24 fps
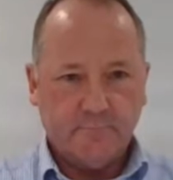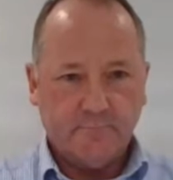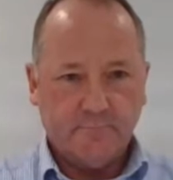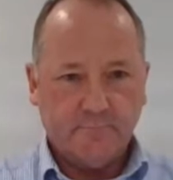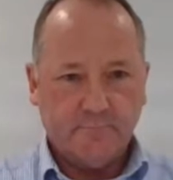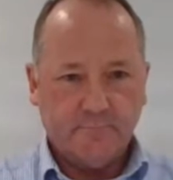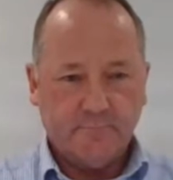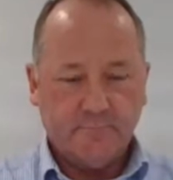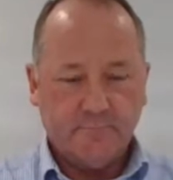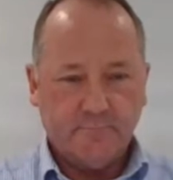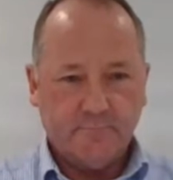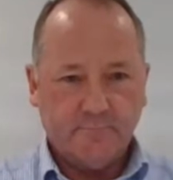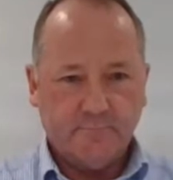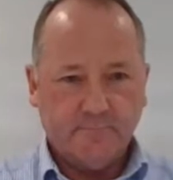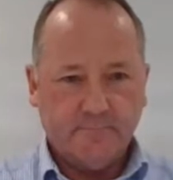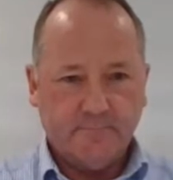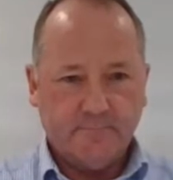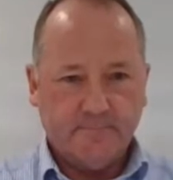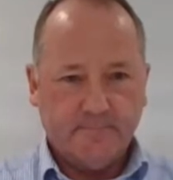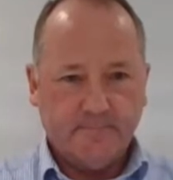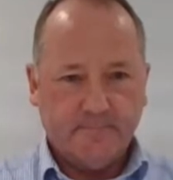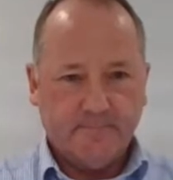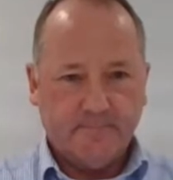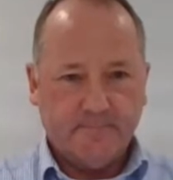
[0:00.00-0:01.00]

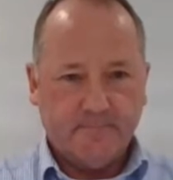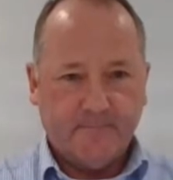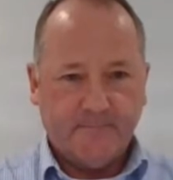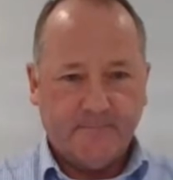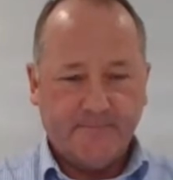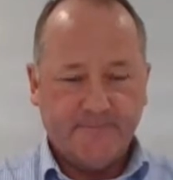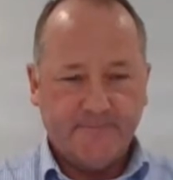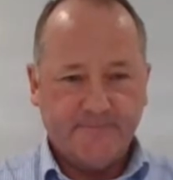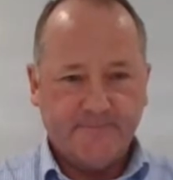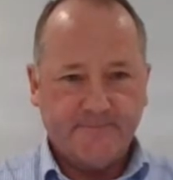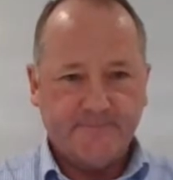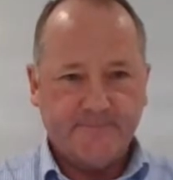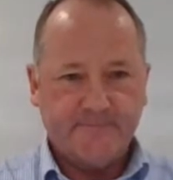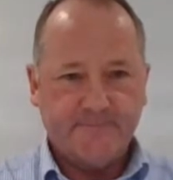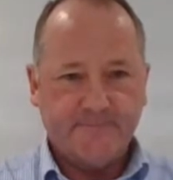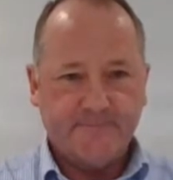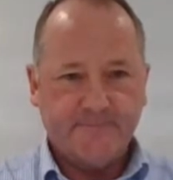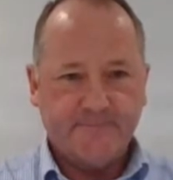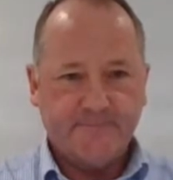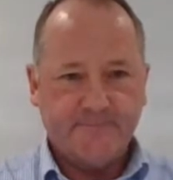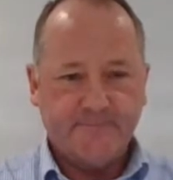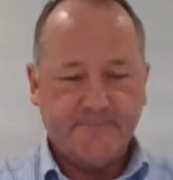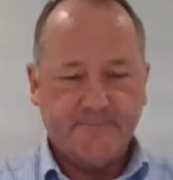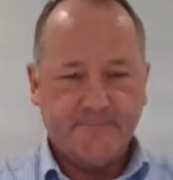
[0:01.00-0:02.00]

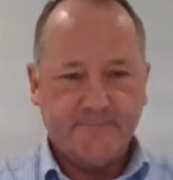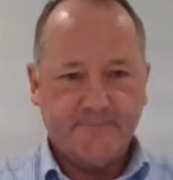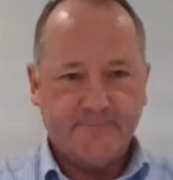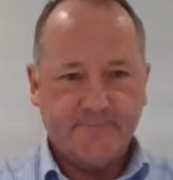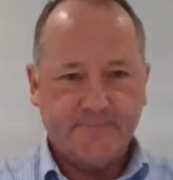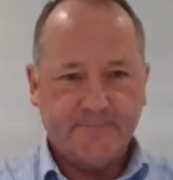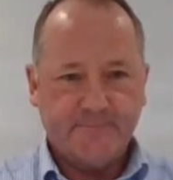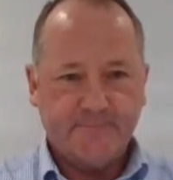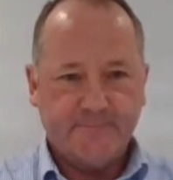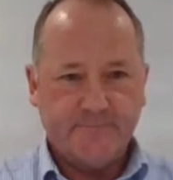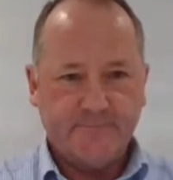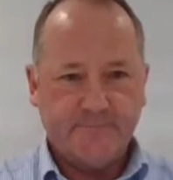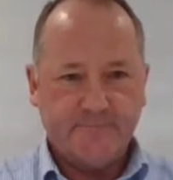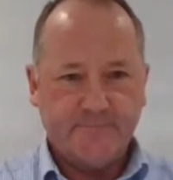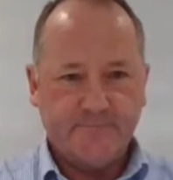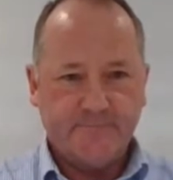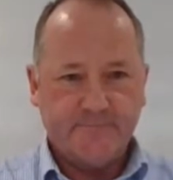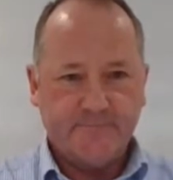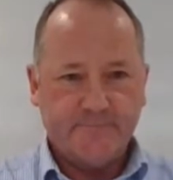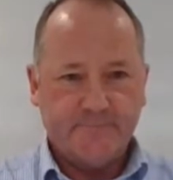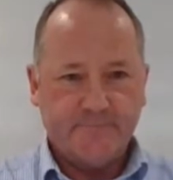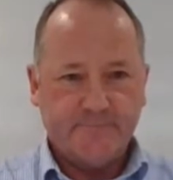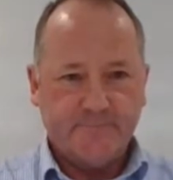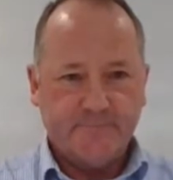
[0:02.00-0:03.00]

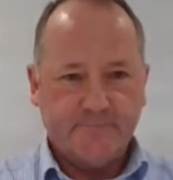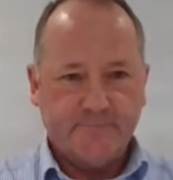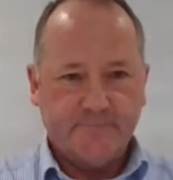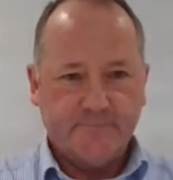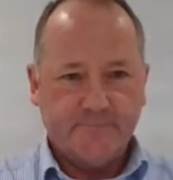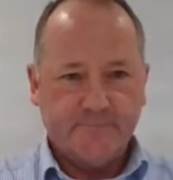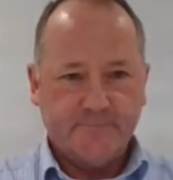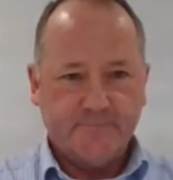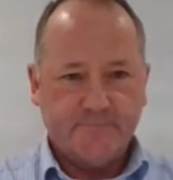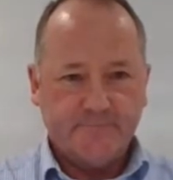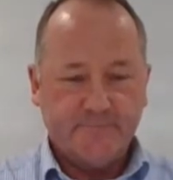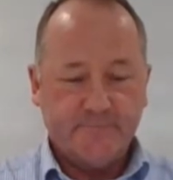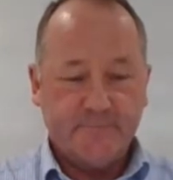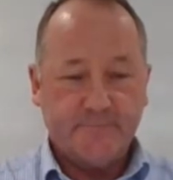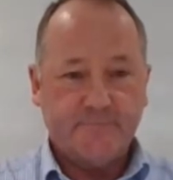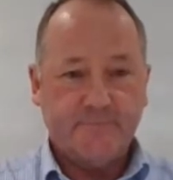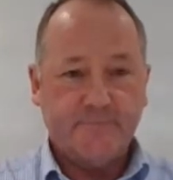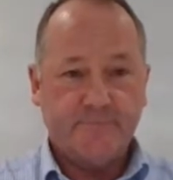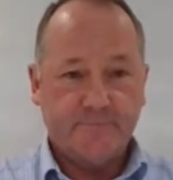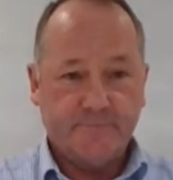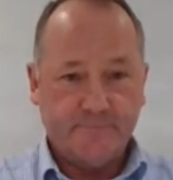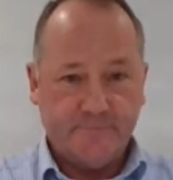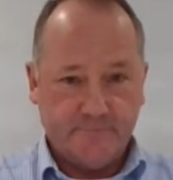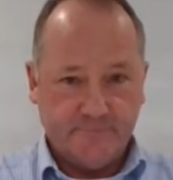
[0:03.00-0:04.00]

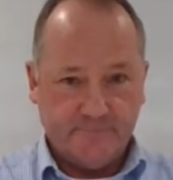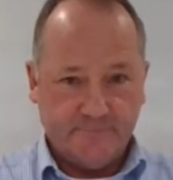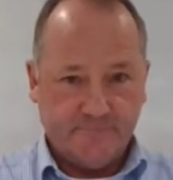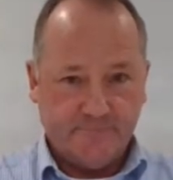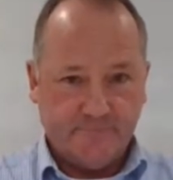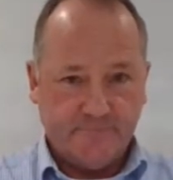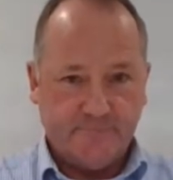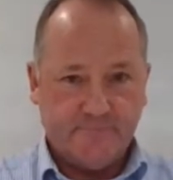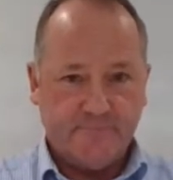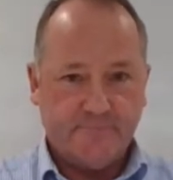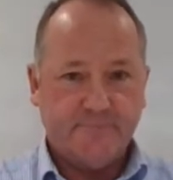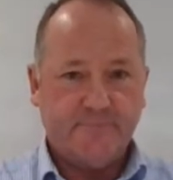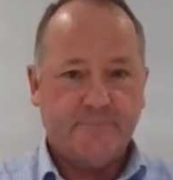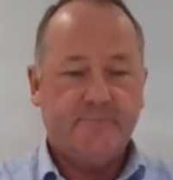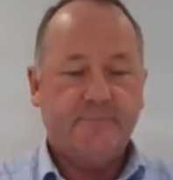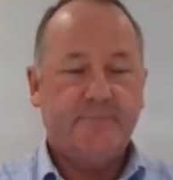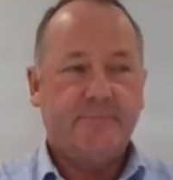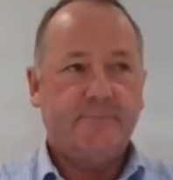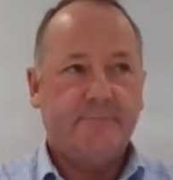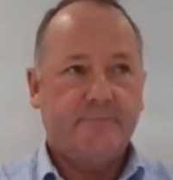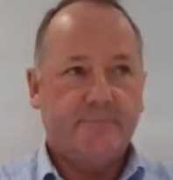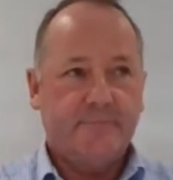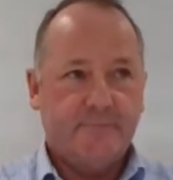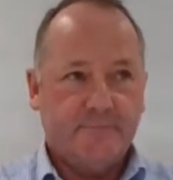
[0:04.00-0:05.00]
(silent)